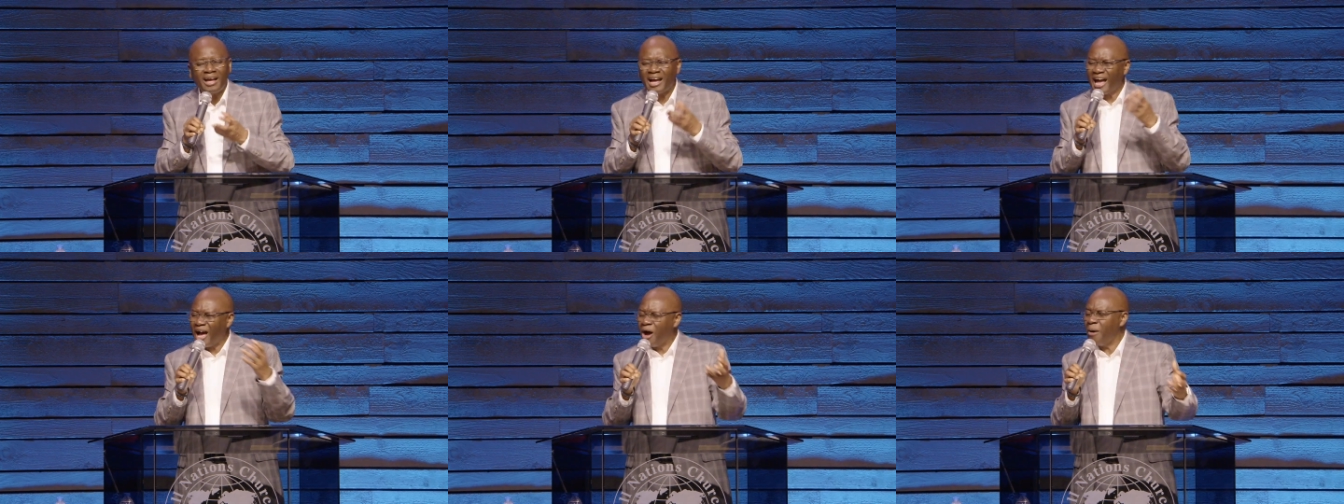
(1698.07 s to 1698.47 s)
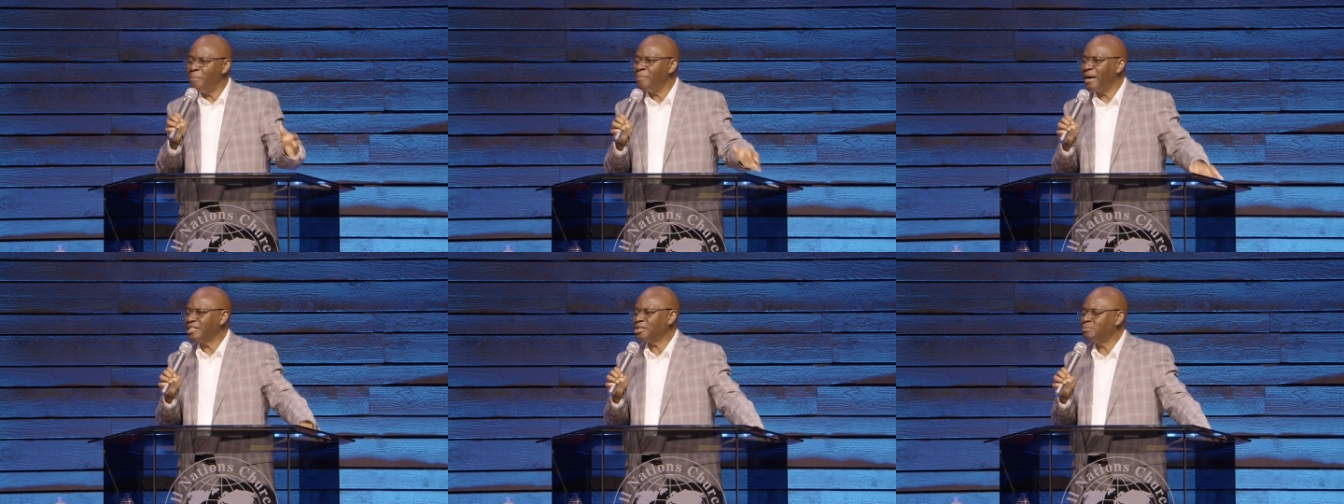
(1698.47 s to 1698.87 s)
how
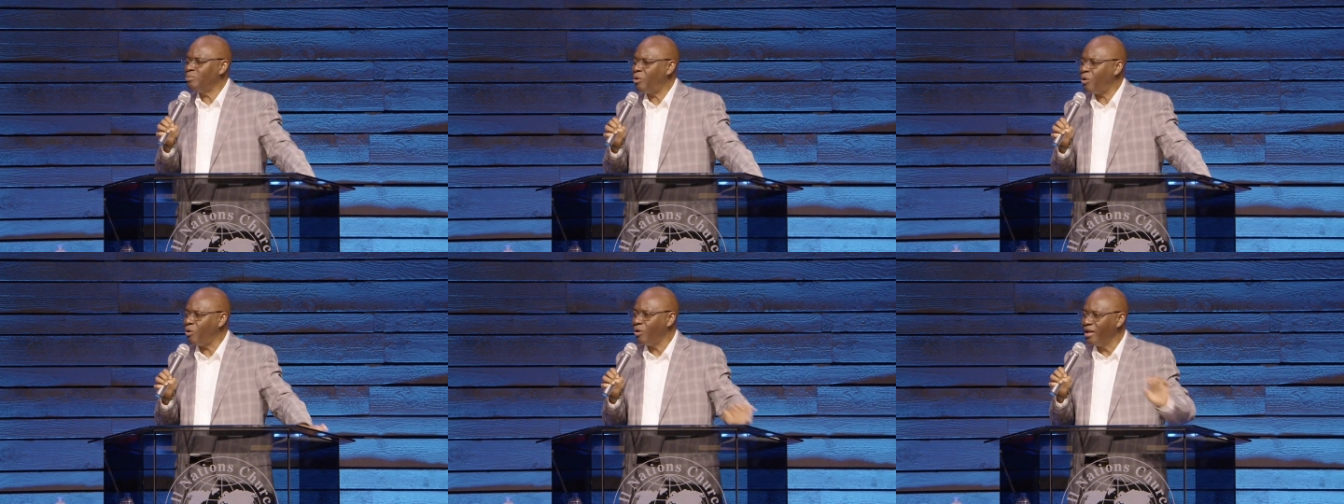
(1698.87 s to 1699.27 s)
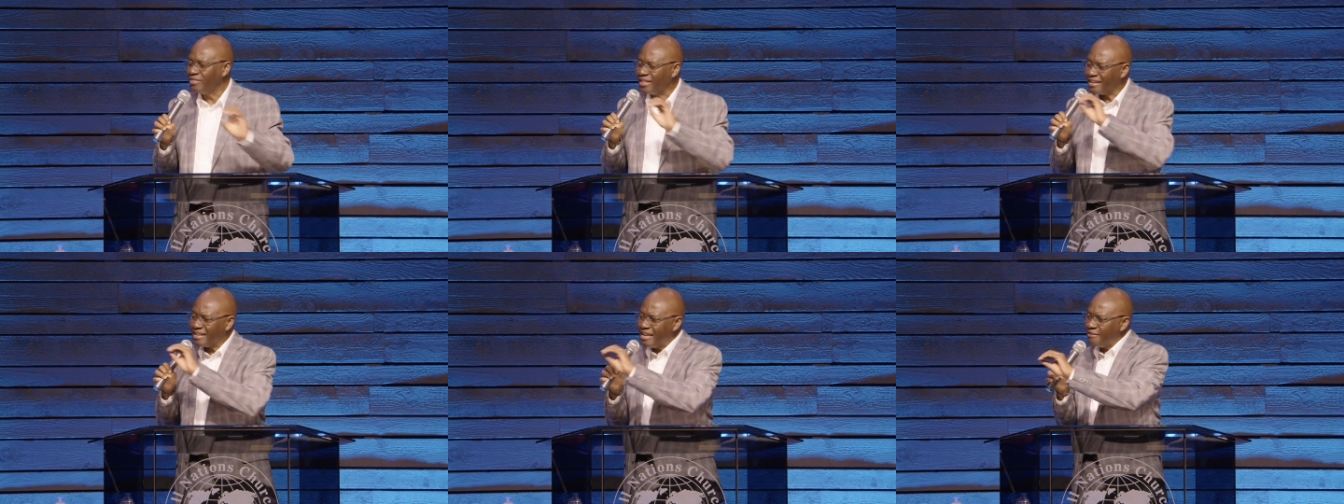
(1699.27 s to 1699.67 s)
much more
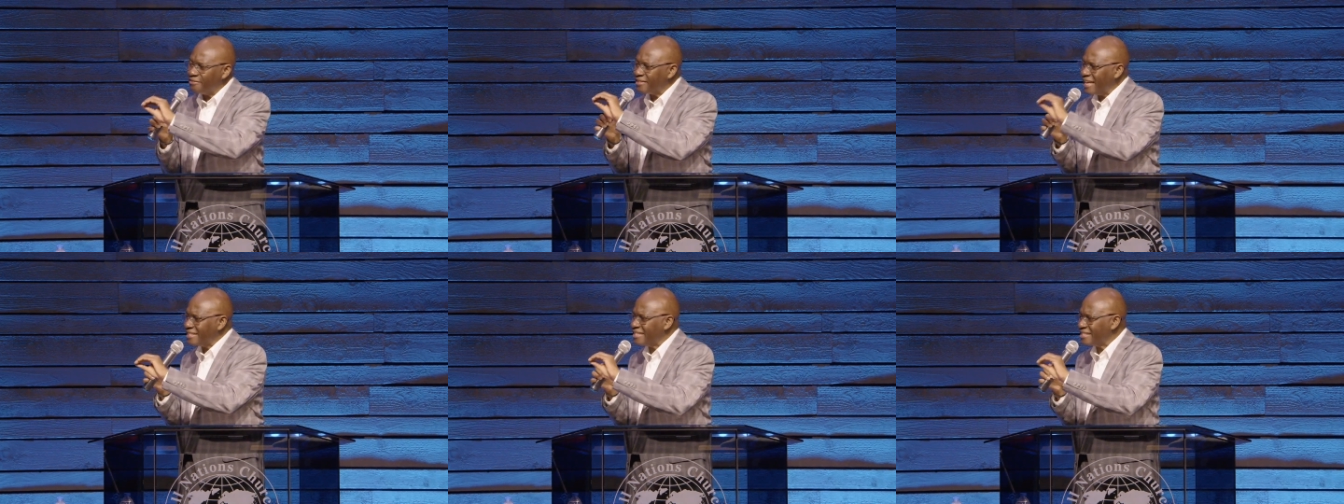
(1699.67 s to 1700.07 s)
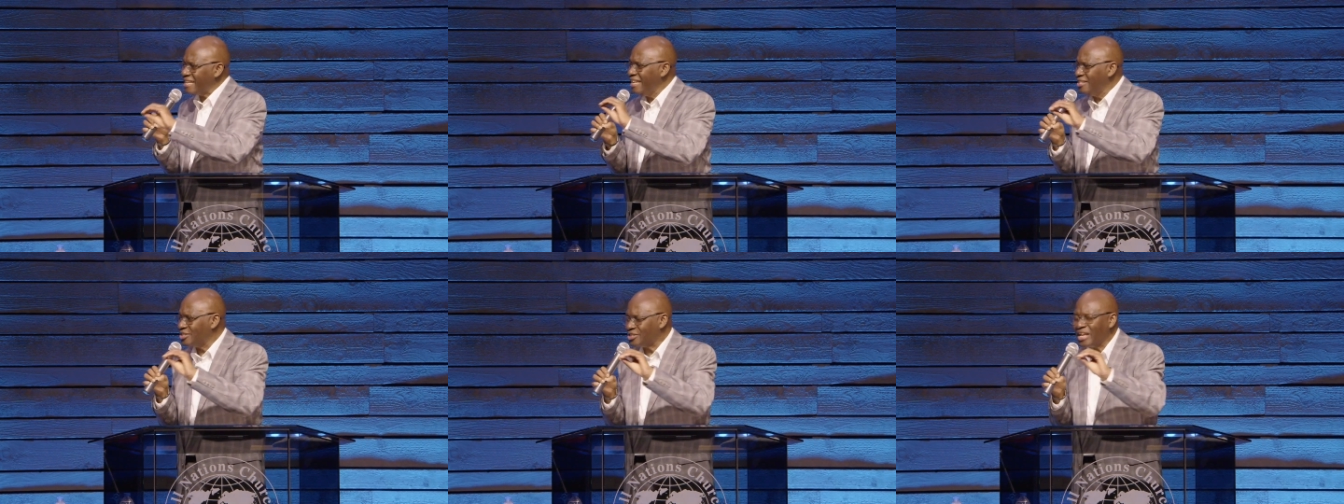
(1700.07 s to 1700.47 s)
the gift that is
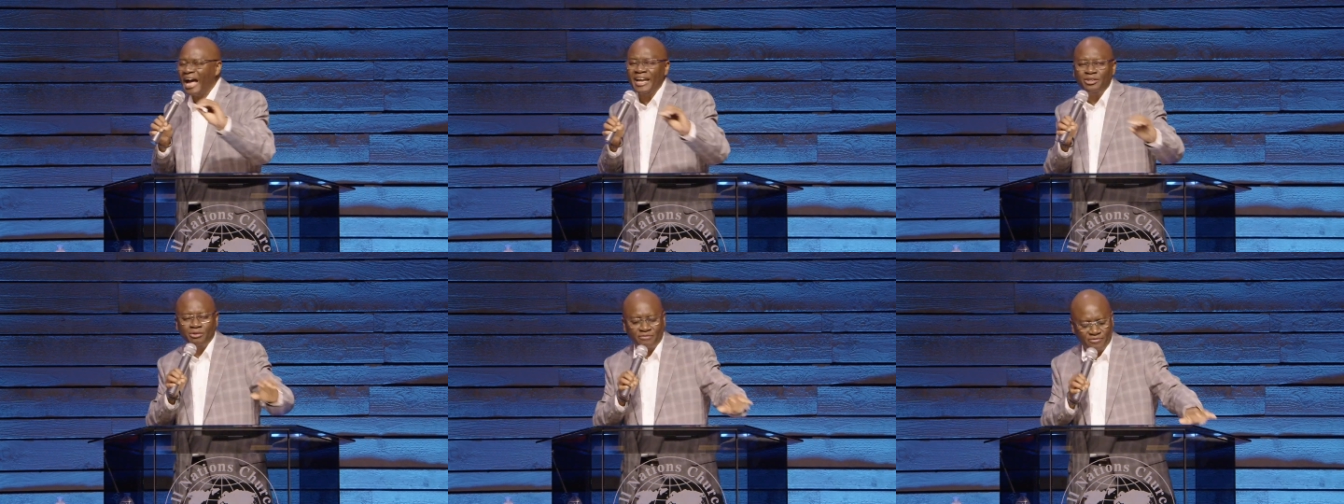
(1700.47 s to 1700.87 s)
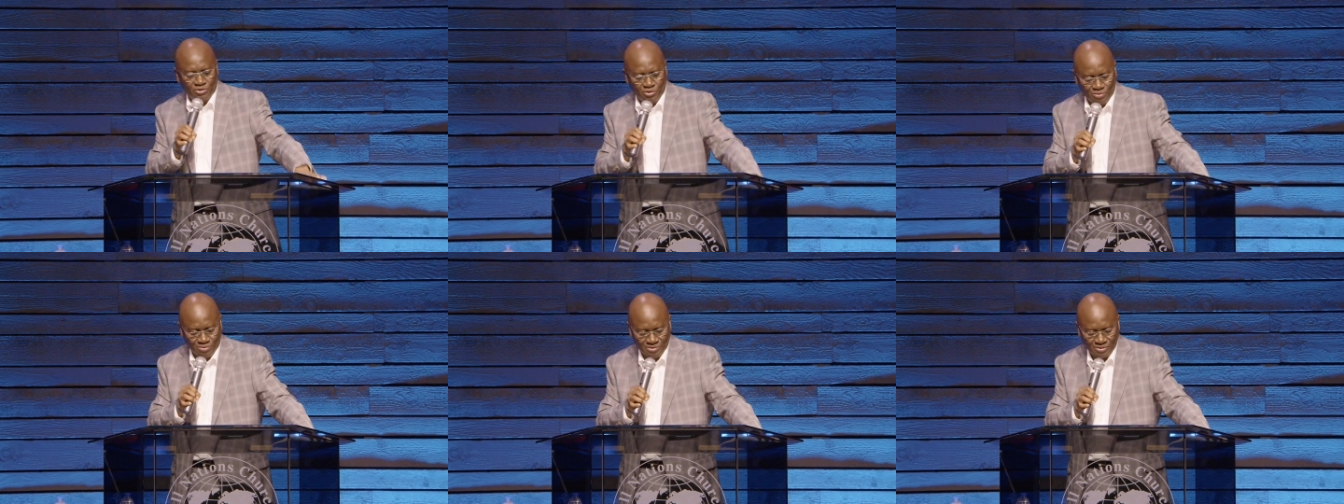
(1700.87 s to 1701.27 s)
inside of
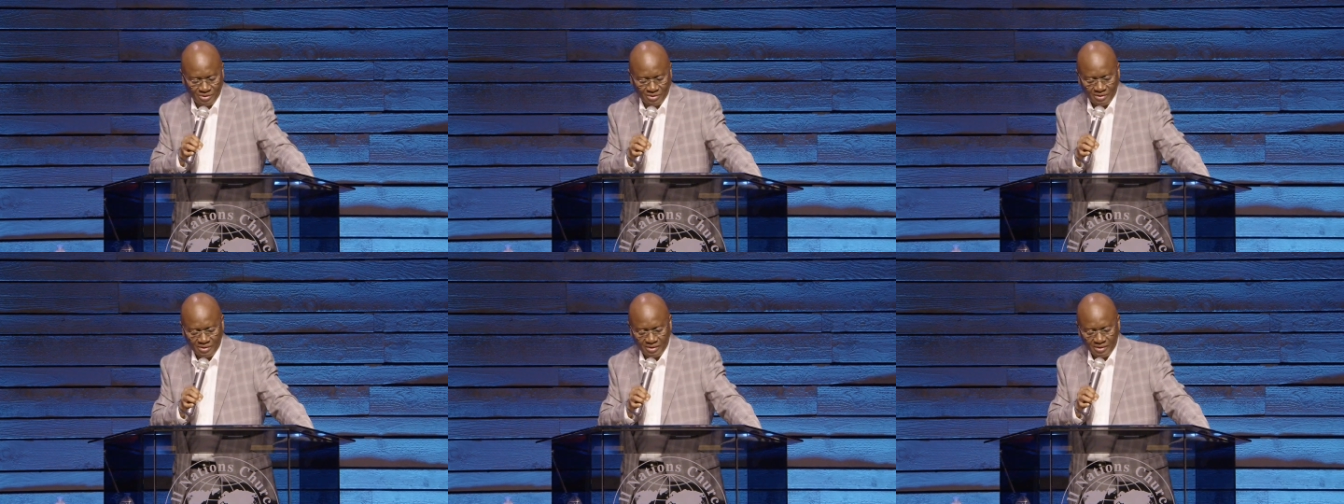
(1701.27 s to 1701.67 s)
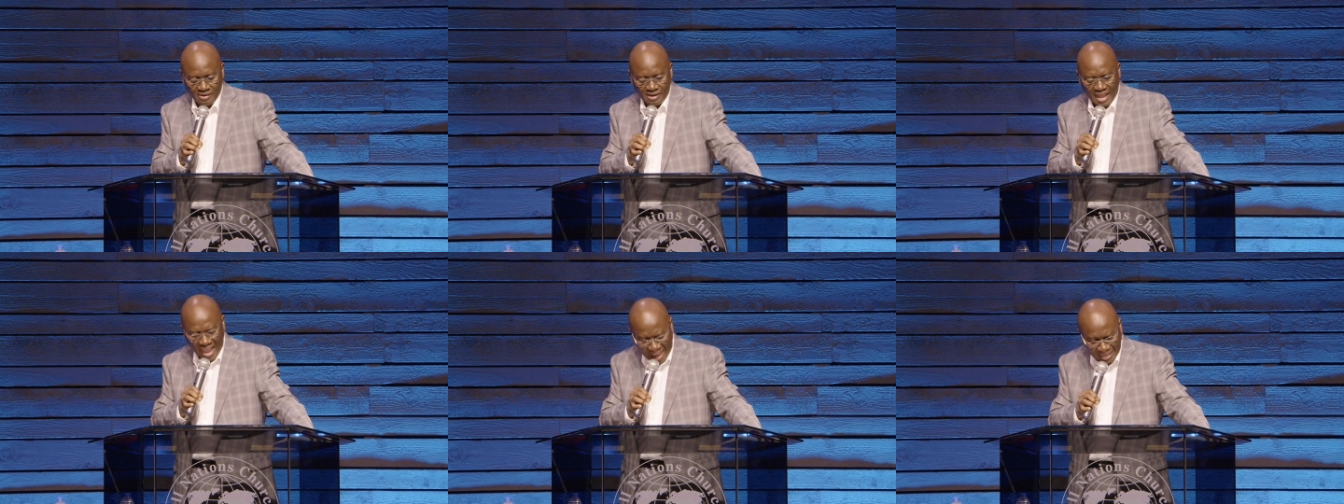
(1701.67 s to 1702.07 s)
you?
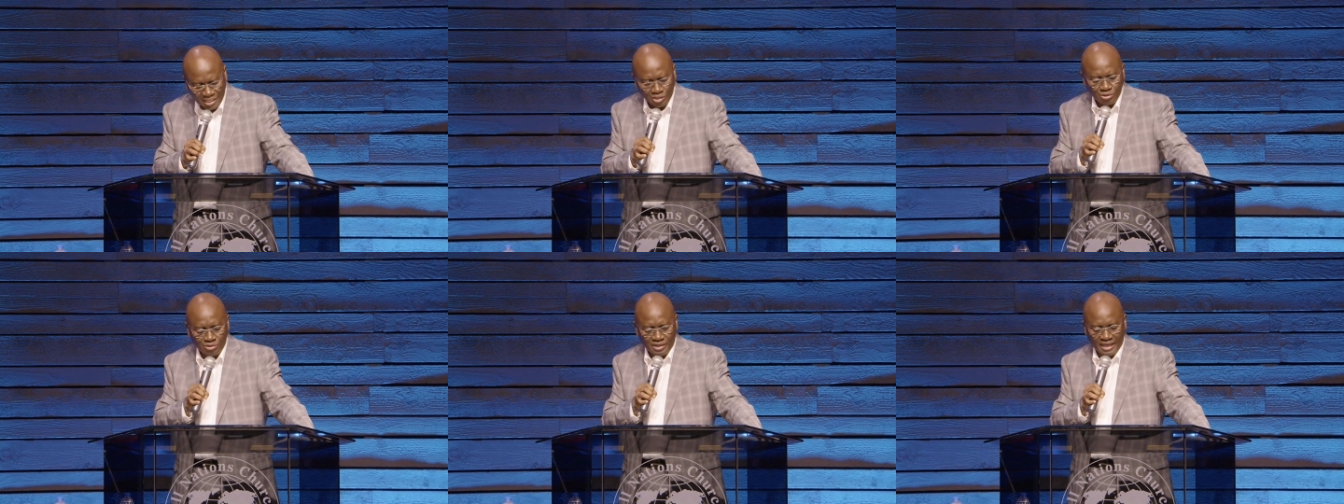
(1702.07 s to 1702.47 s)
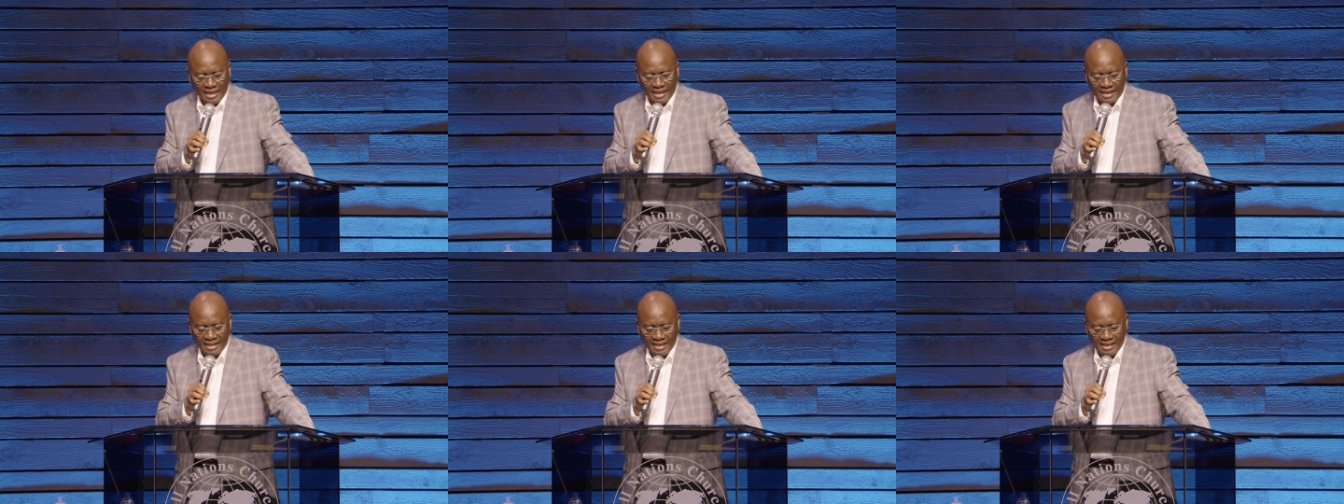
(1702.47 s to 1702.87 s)
Hallelujah.